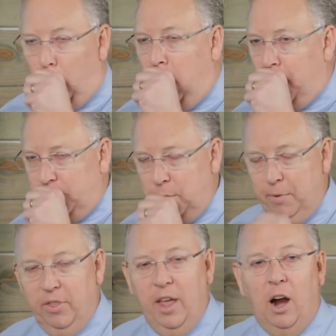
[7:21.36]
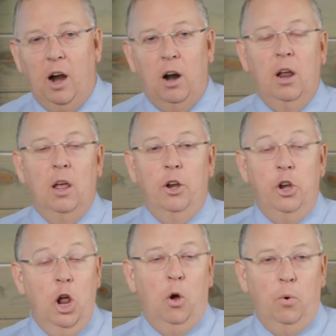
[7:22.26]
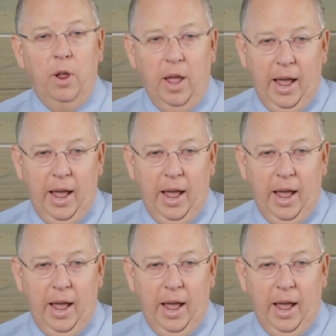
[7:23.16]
excuse me, they are known